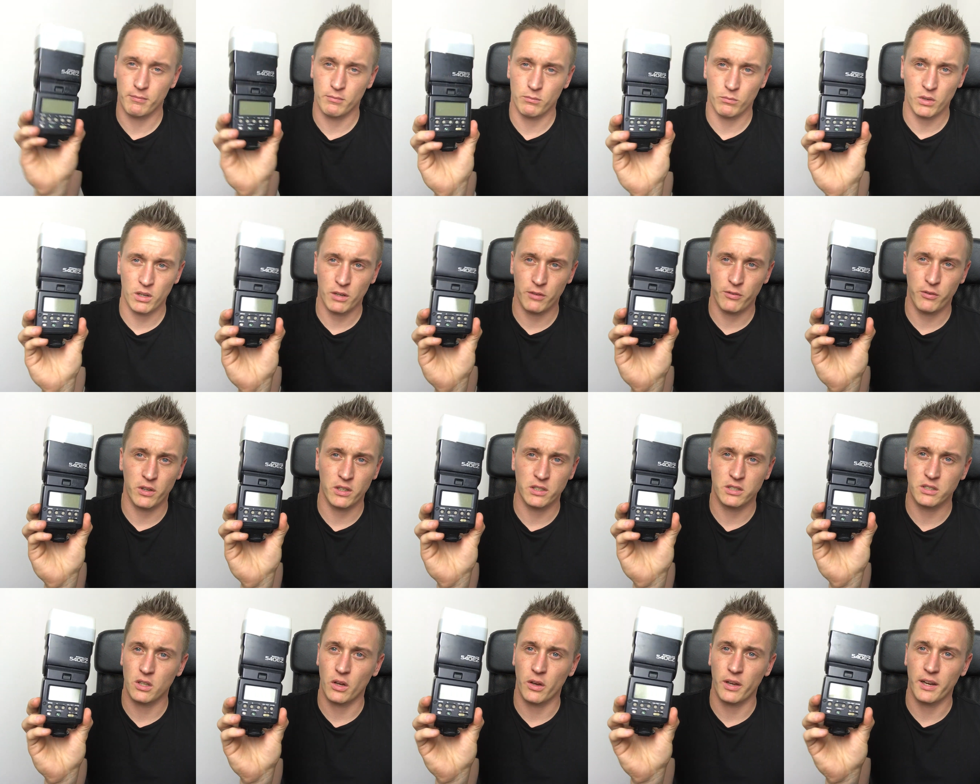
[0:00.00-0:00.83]
when I
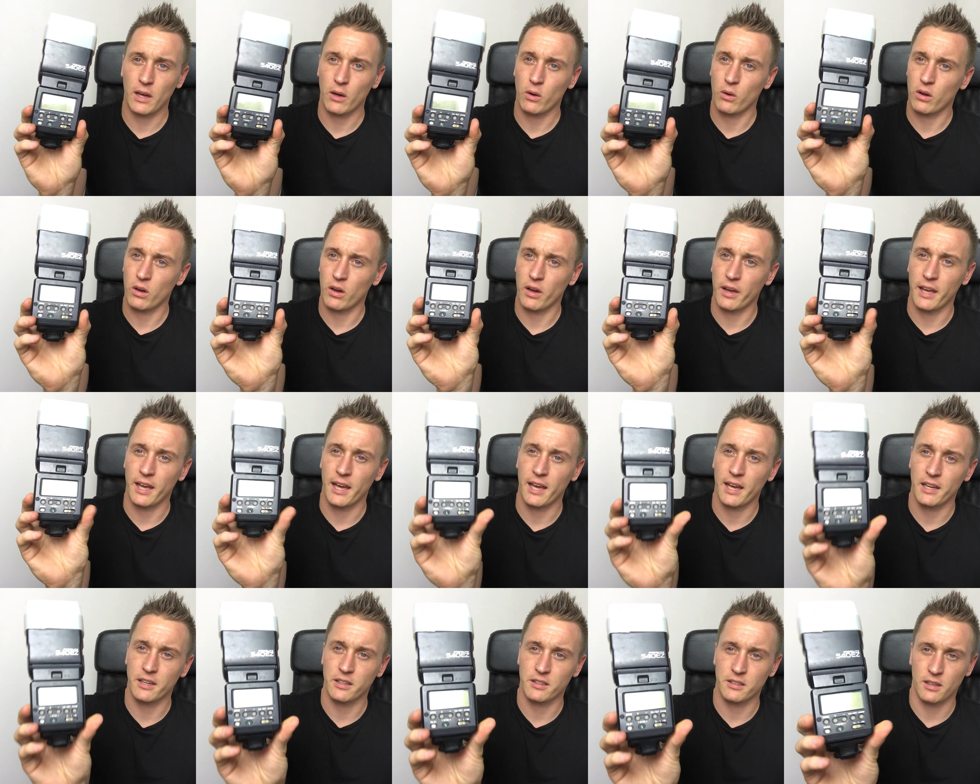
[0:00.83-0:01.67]
first started out, I
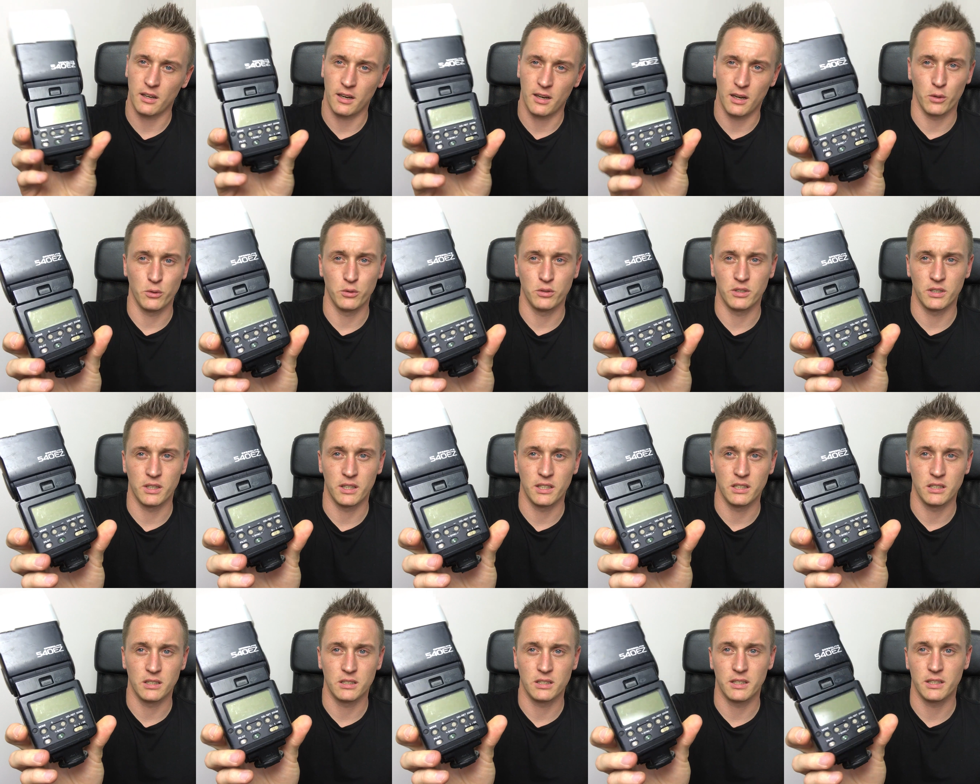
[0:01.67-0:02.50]
had loads of
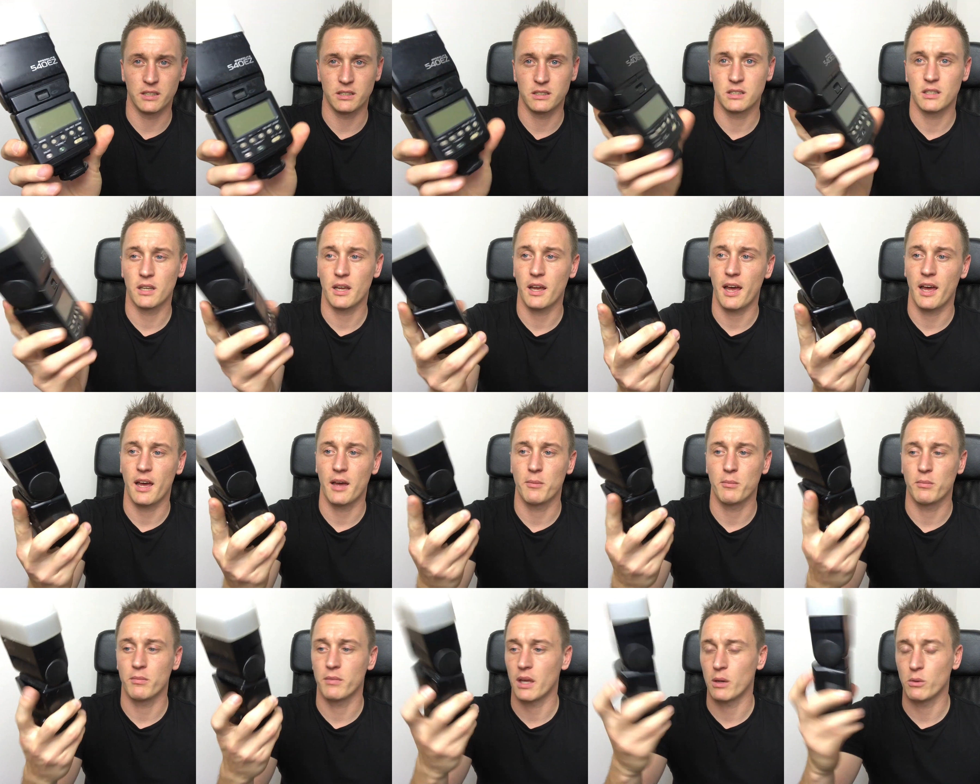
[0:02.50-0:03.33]
these things.
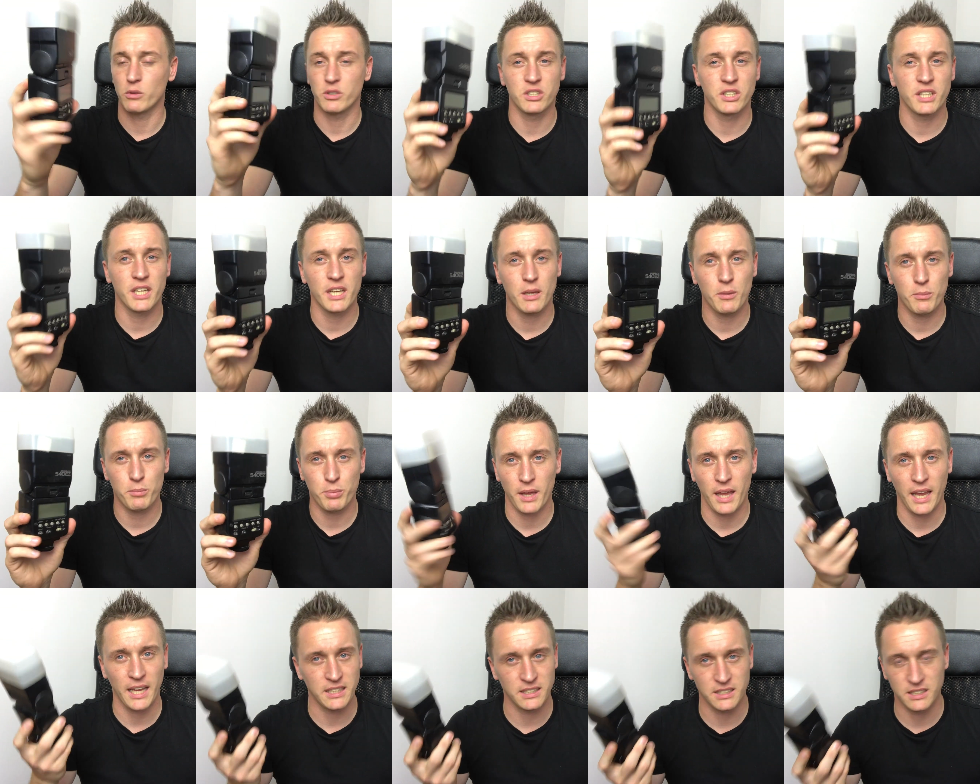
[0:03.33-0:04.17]
They were cheap,
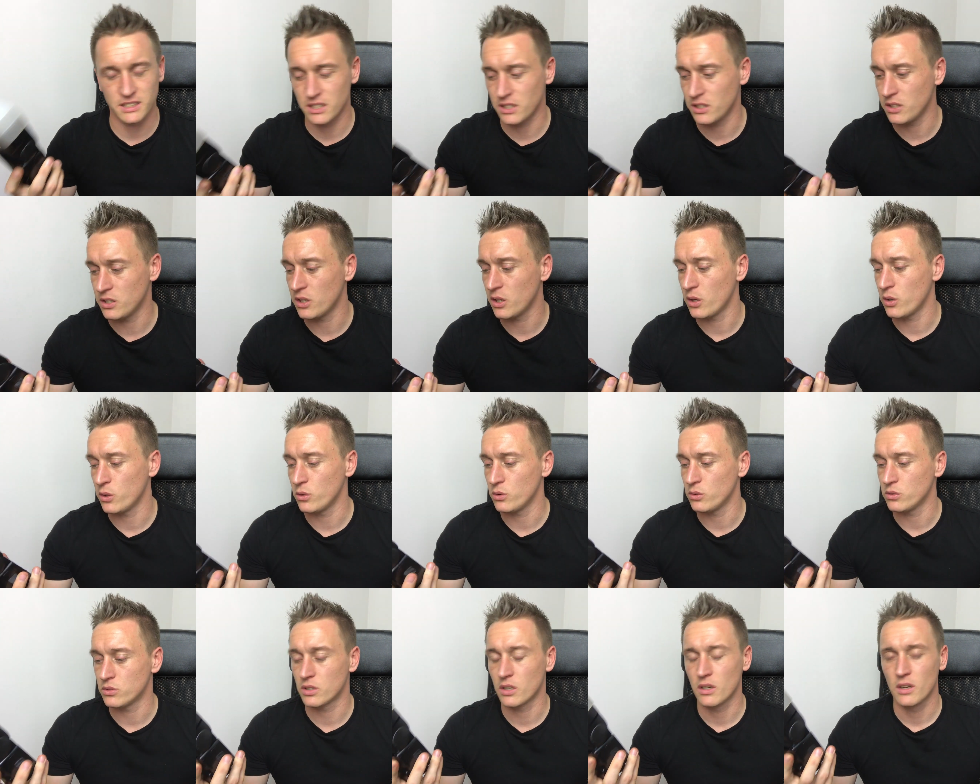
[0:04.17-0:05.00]
easy to
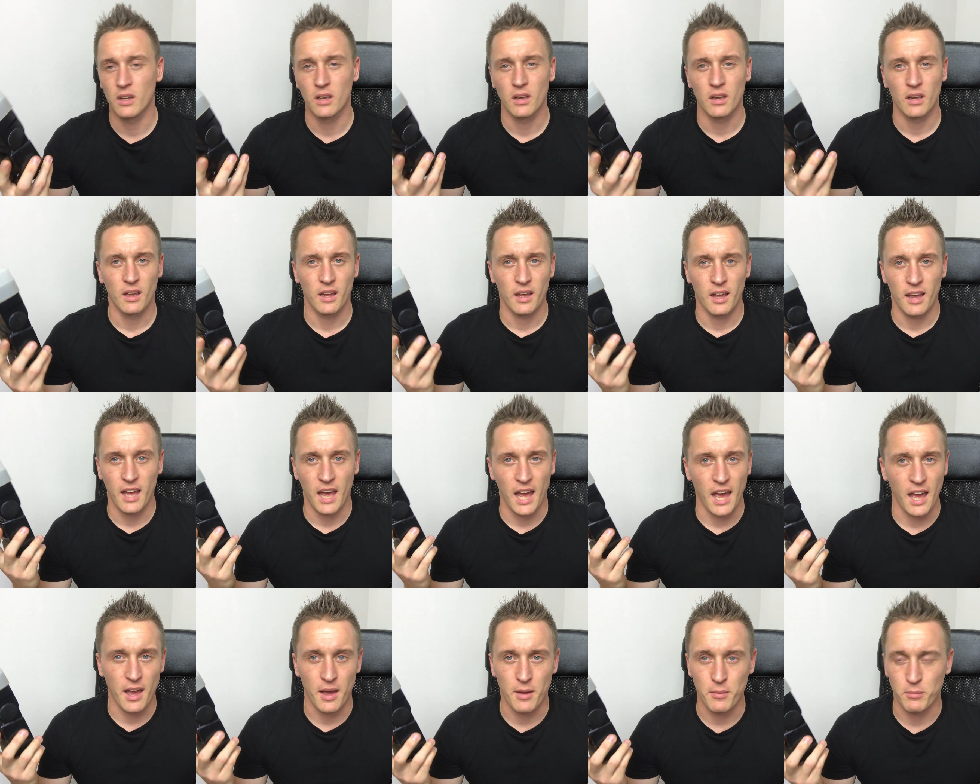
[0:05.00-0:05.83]
use,
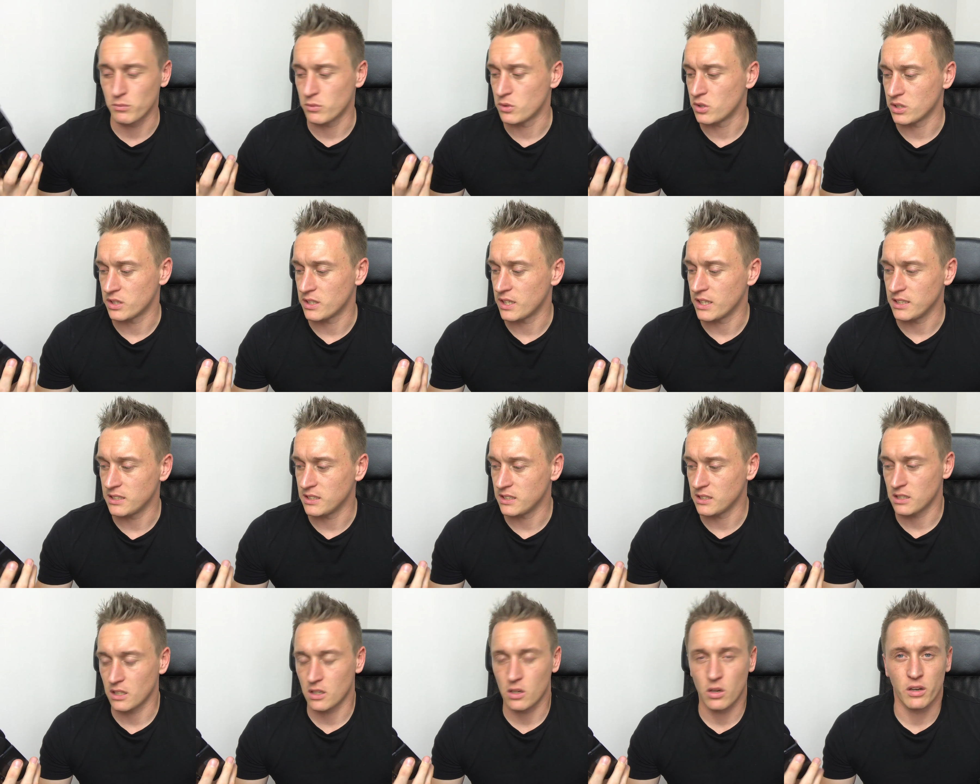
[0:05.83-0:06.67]
just
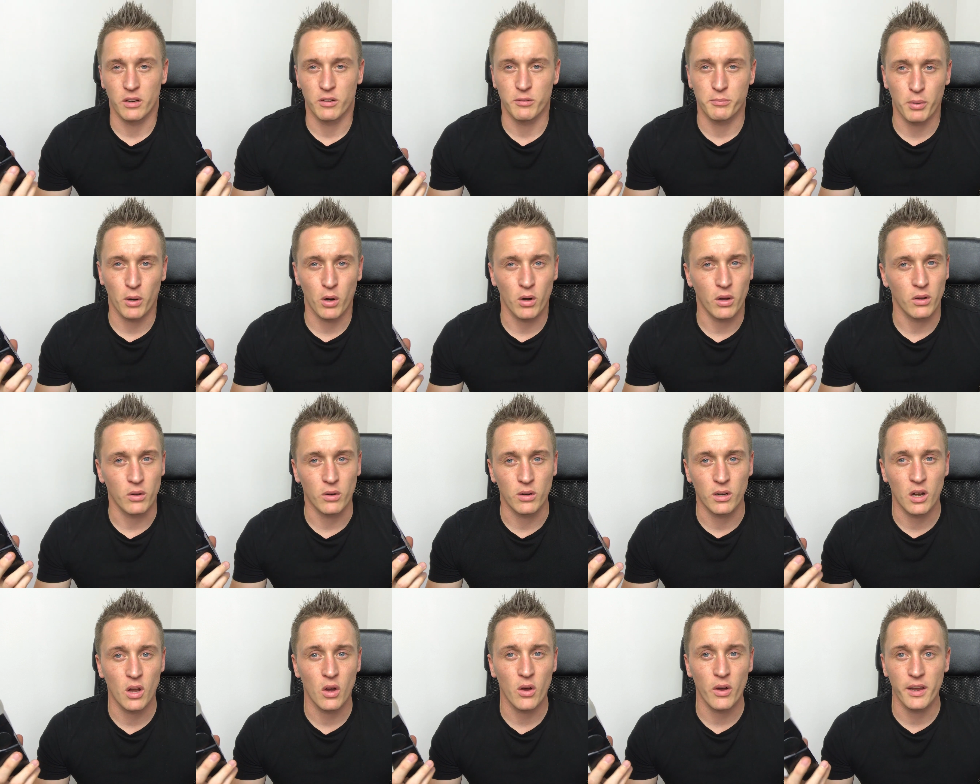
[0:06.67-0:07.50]
easy to kind of buy
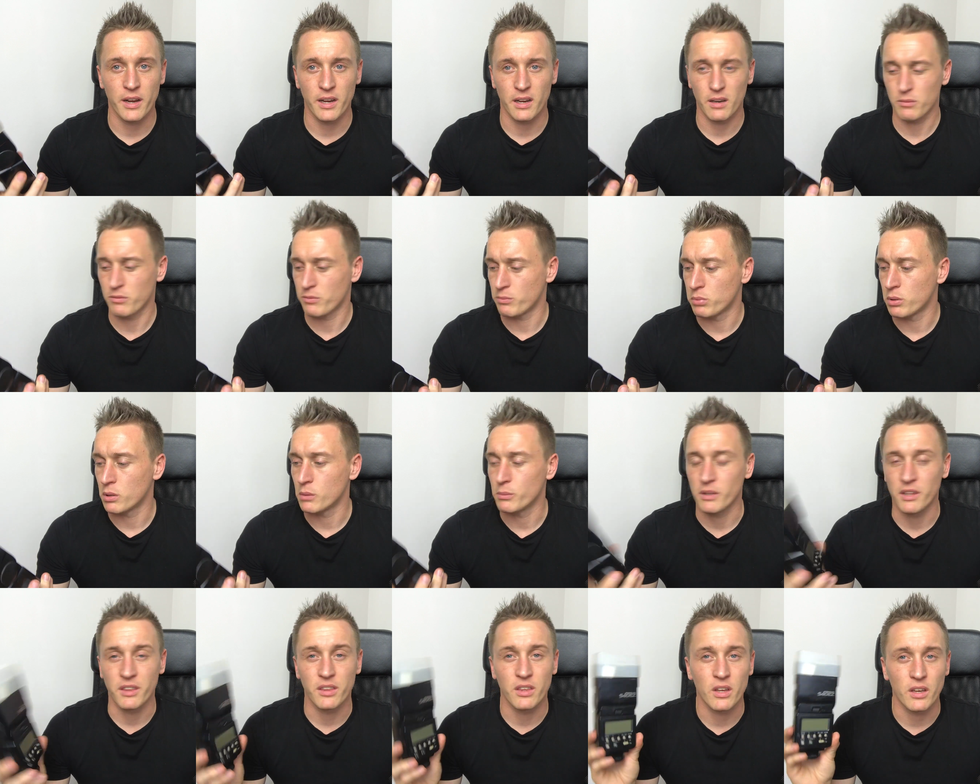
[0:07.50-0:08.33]
online.
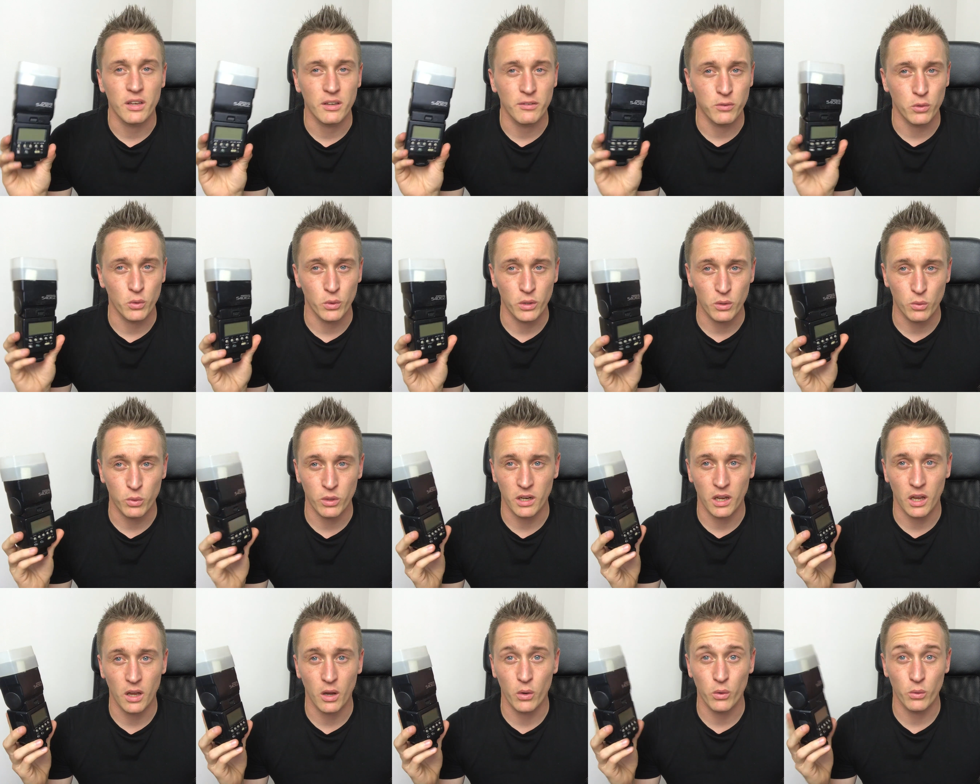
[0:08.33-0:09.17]
Probably 30-40 quid
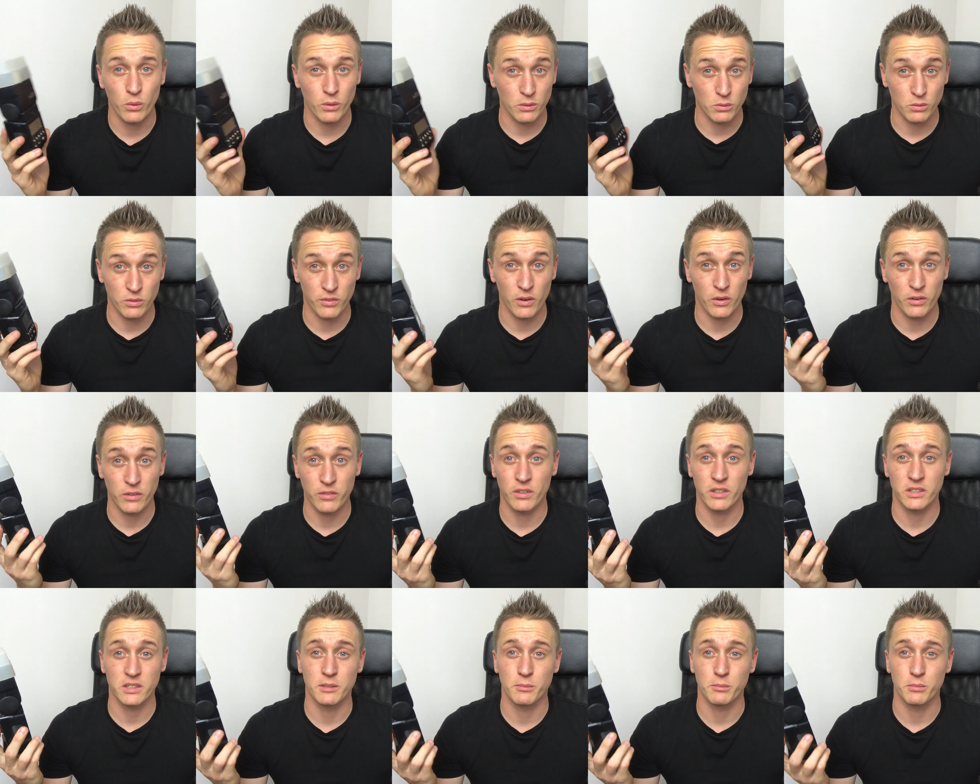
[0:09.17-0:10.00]
ago, it was very,
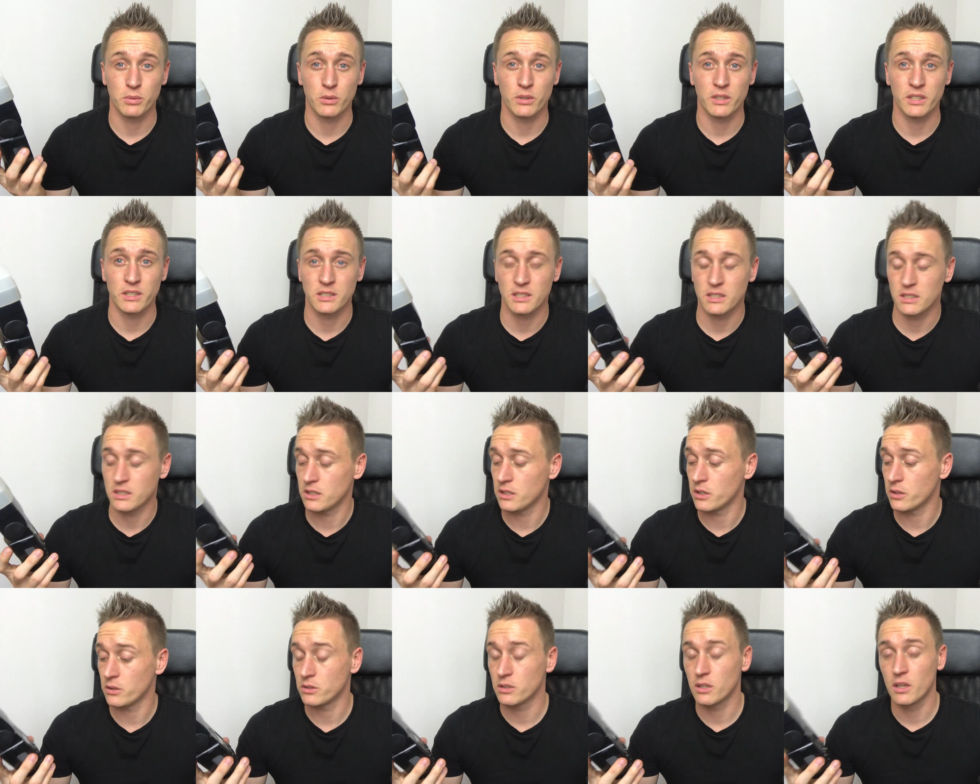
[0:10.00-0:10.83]
very simple and easy to
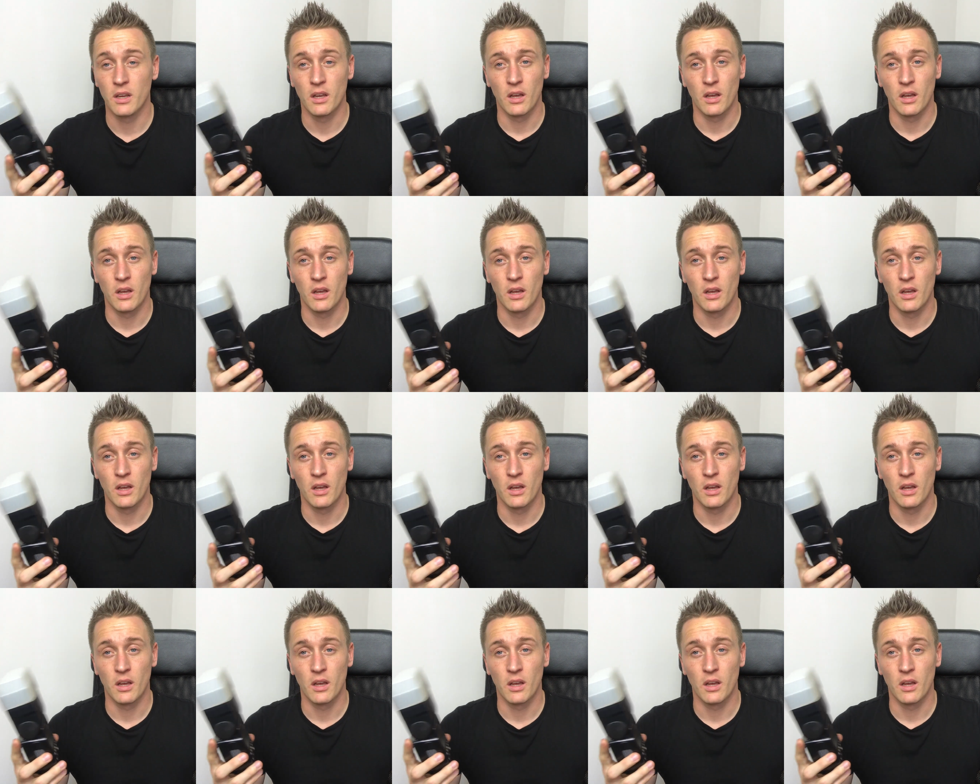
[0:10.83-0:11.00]
use.